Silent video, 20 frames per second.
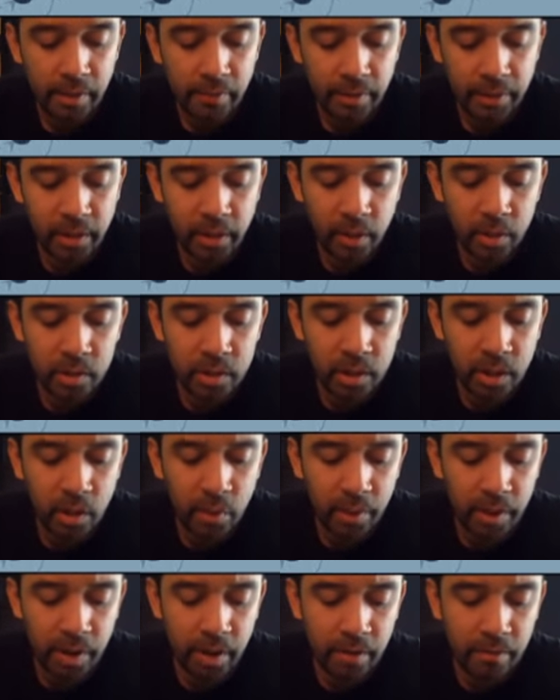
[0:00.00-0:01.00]
If it goes
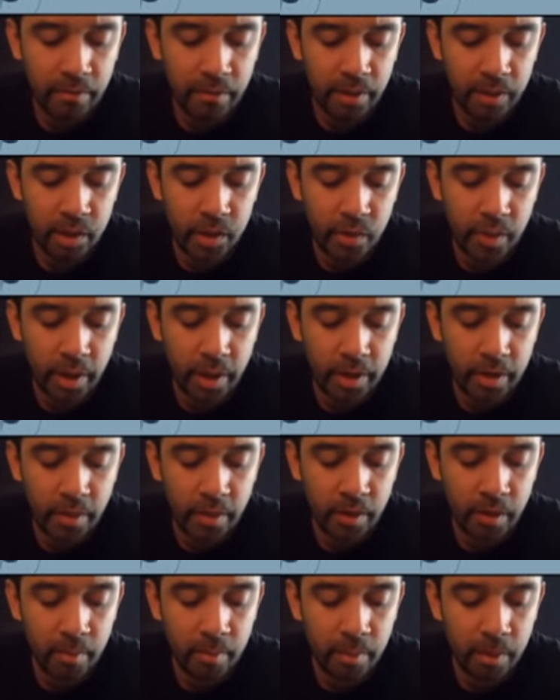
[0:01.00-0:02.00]
low enough, the
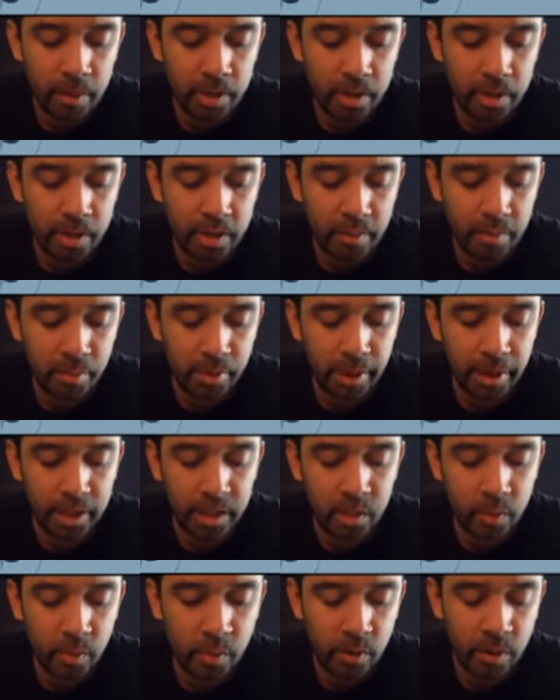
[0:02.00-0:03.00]
trailer emergency
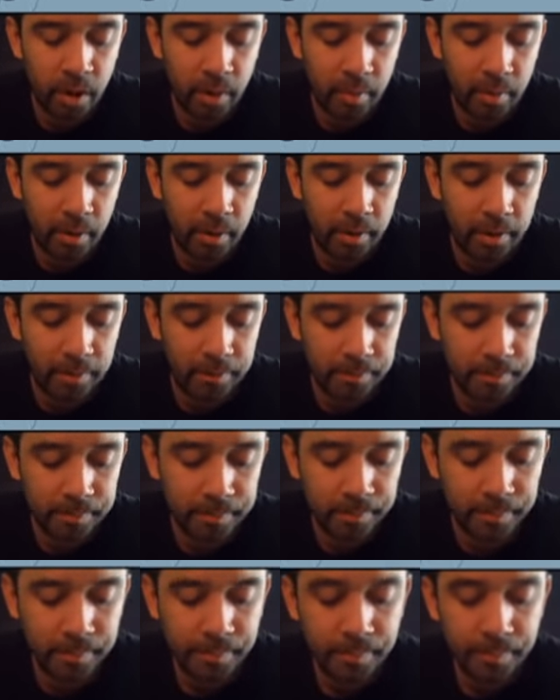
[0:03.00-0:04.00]
brakes will come on.
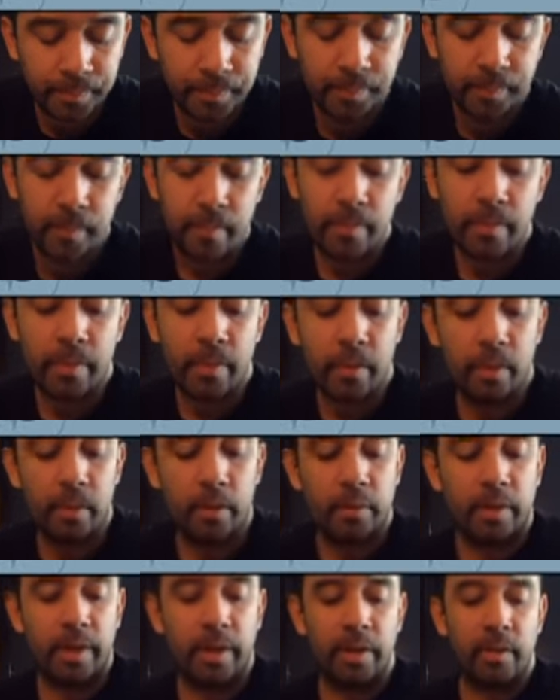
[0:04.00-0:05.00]

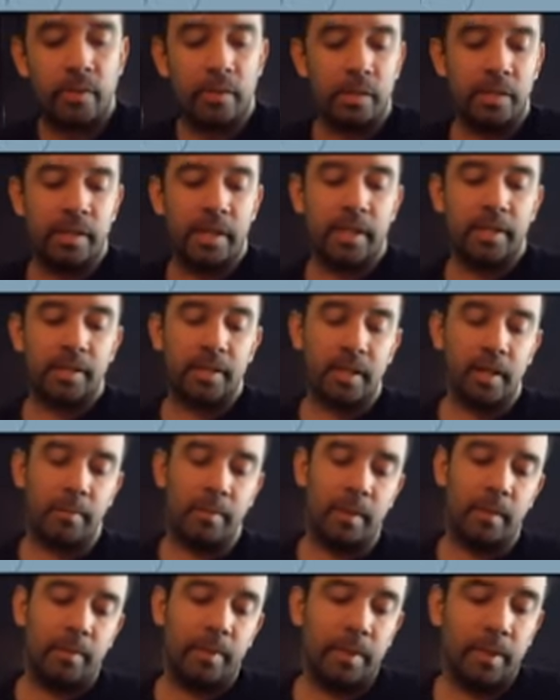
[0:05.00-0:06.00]
Okay, here's the test
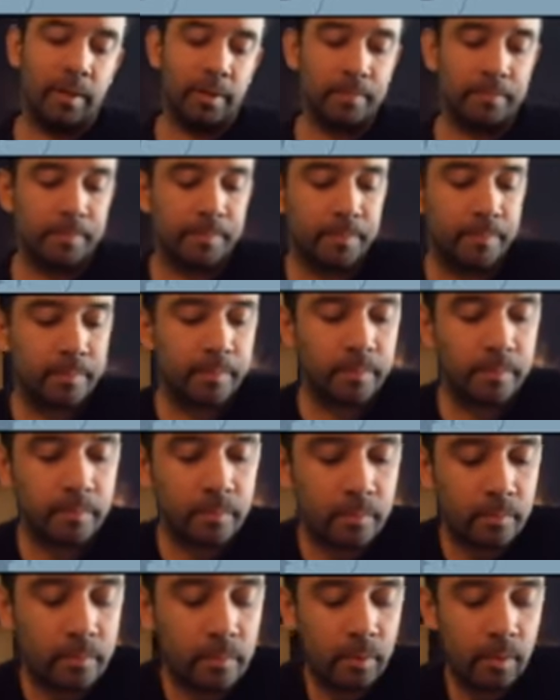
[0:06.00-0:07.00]
coming up here.
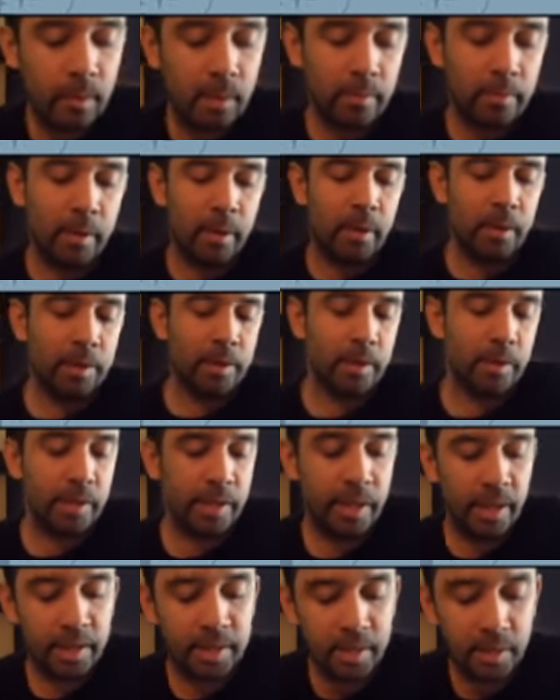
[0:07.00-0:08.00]
Part
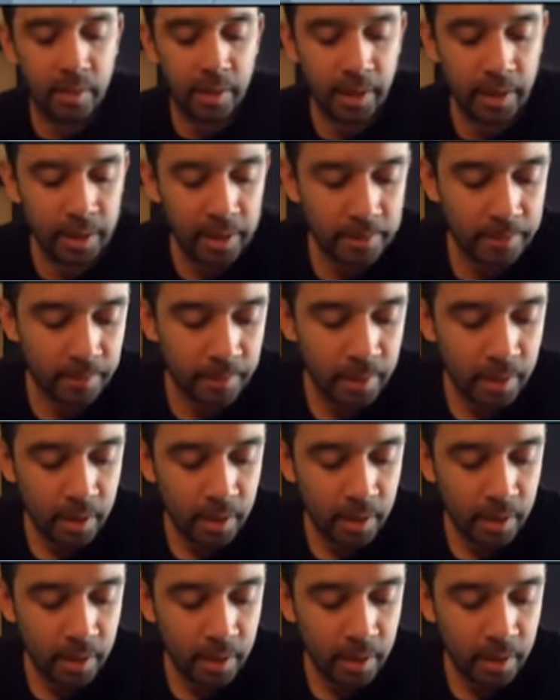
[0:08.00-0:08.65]
2 test, okay?